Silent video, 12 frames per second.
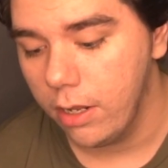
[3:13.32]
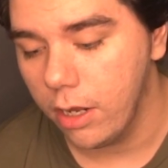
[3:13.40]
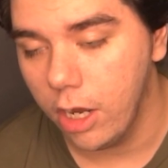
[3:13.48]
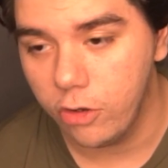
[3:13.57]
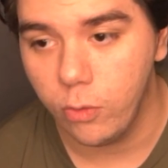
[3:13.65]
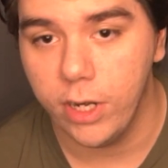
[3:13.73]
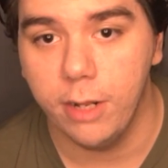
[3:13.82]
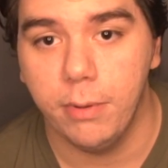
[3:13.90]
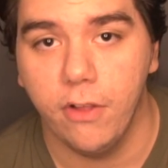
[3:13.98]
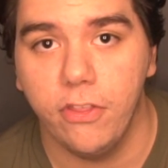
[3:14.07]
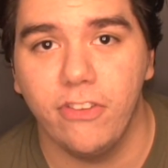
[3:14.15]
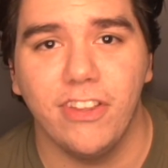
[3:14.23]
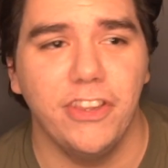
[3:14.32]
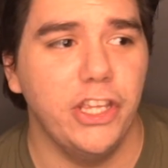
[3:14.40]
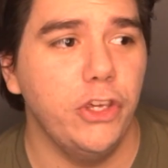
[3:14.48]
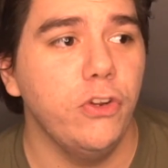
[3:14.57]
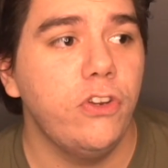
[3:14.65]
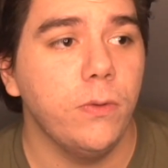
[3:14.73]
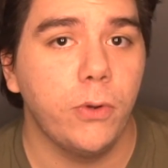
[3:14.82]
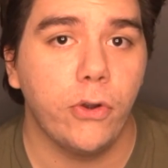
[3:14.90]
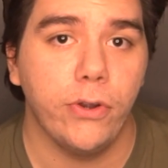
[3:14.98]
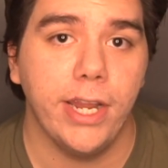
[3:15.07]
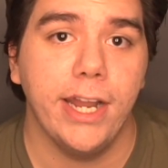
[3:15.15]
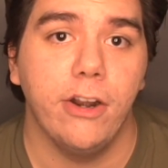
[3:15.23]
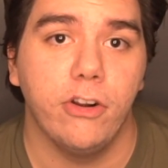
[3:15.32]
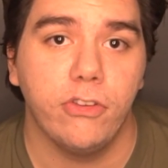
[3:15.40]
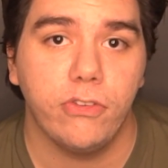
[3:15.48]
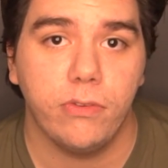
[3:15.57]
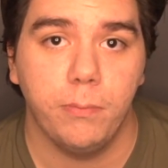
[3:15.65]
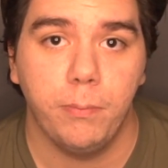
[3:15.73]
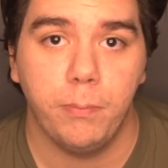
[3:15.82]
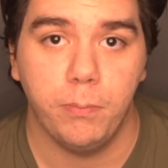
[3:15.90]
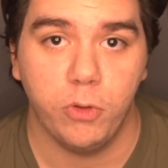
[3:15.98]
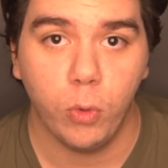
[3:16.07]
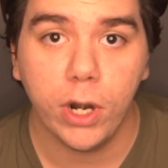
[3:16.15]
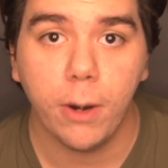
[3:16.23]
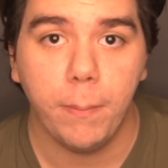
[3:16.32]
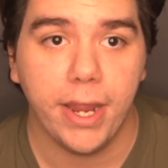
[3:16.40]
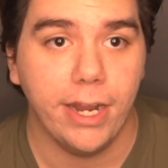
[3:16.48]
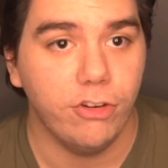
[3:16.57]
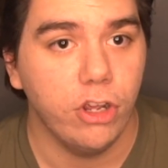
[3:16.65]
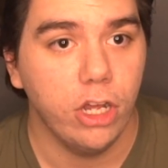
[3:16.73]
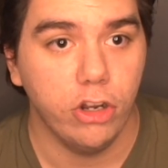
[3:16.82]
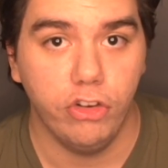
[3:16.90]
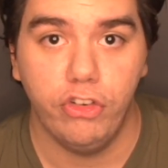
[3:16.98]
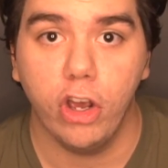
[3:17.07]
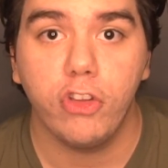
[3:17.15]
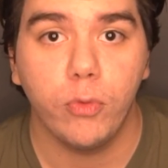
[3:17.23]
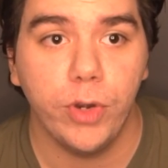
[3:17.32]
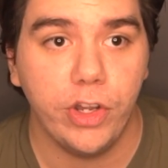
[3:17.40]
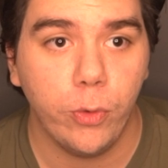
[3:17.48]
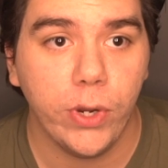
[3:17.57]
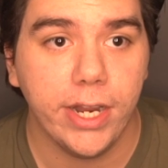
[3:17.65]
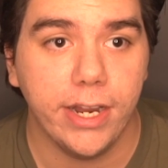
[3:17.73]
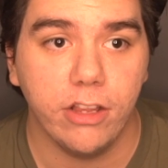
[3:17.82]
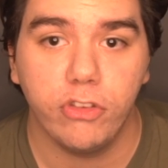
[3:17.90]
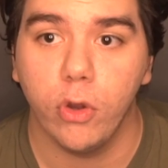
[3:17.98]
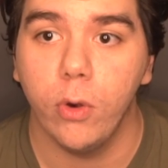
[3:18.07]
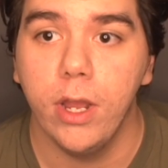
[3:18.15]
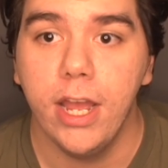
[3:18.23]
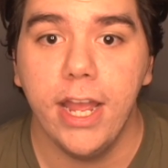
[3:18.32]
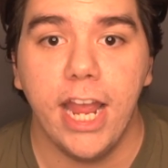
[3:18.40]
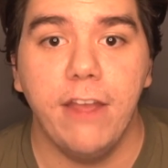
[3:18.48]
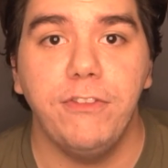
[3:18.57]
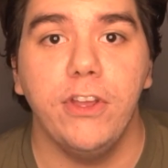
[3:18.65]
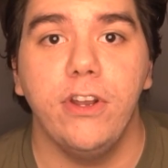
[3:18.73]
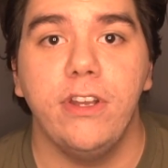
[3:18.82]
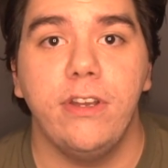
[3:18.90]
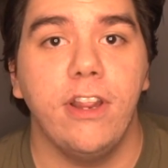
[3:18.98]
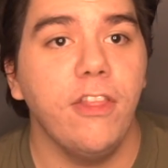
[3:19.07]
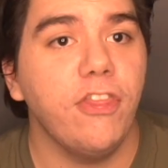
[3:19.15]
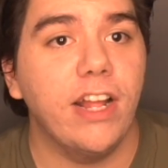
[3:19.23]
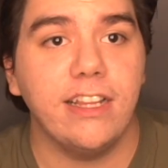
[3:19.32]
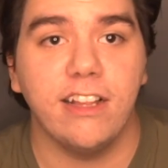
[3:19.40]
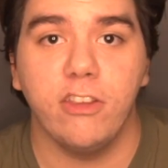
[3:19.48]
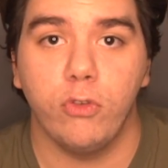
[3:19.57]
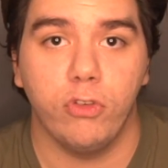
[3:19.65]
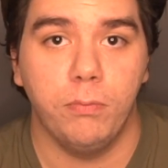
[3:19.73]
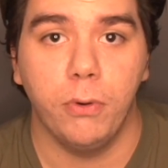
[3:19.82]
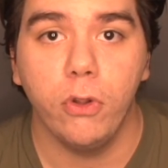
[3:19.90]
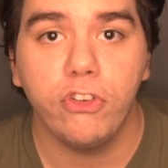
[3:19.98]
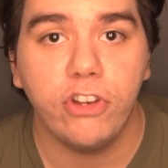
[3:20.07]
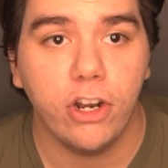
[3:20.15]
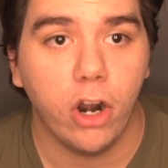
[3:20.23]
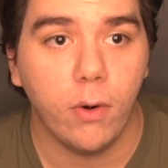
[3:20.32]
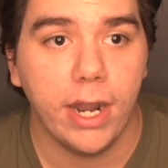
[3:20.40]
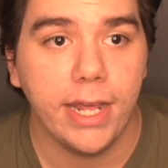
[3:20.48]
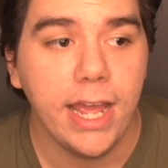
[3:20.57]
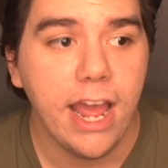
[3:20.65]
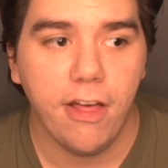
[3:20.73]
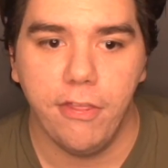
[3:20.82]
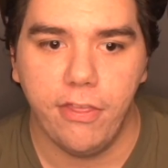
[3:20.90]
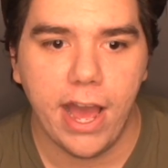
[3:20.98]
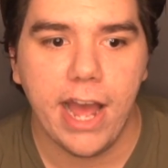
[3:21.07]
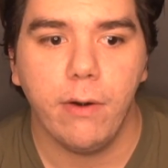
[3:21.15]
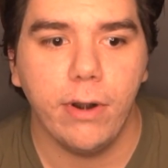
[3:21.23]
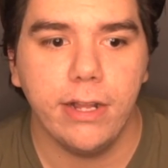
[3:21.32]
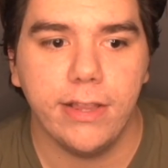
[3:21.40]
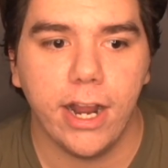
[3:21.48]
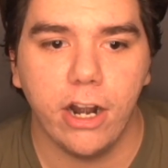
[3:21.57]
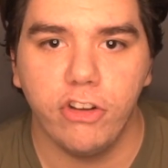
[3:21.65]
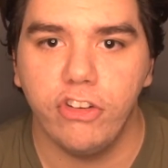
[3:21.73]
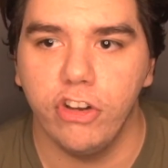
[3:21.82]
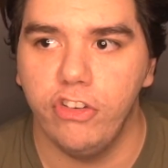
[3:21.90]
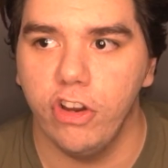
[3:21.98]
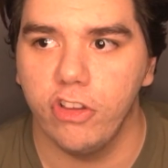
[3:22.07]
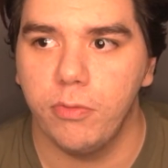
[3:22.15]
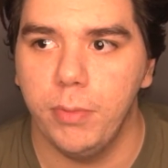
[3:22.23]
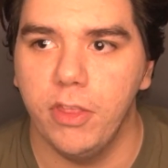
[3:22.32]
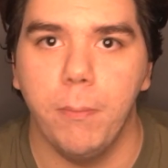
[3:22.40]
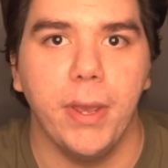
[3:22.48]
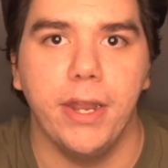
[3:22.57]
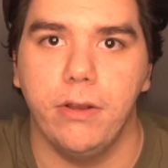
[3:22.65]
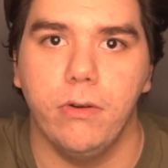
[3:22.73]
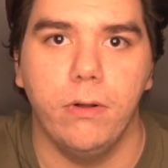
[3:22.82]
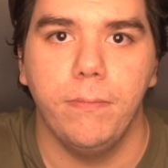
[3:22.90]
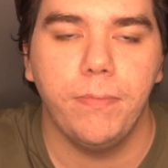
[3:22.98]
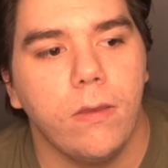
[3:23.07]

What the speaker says: tweeted about this, and the YouTube creators Twitter page just retweeted it. So if you didn't think that this was bullshit already, that right there should just be the pinnacle.